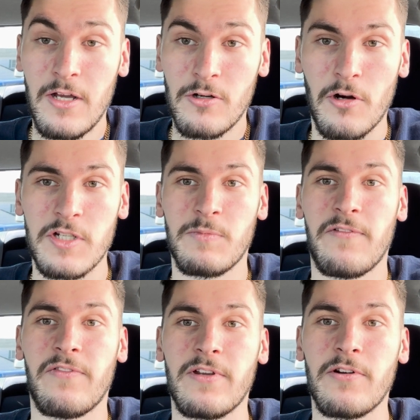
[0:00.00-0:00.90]
Cross my
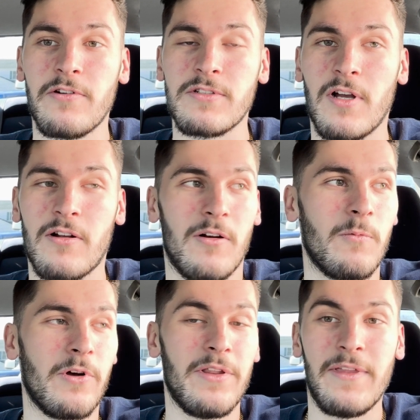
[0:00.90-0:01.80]
fingers, knock
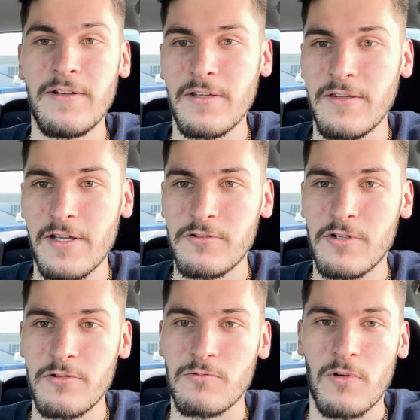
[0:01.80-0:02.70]
on wood, that nothing else
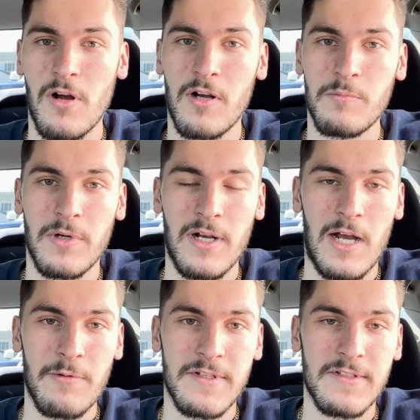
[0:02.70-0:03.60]
goes wrong, but
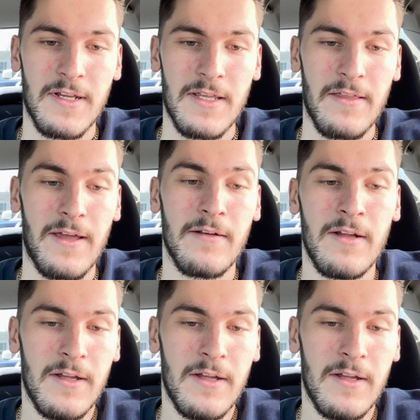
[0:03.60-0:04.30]
I would say that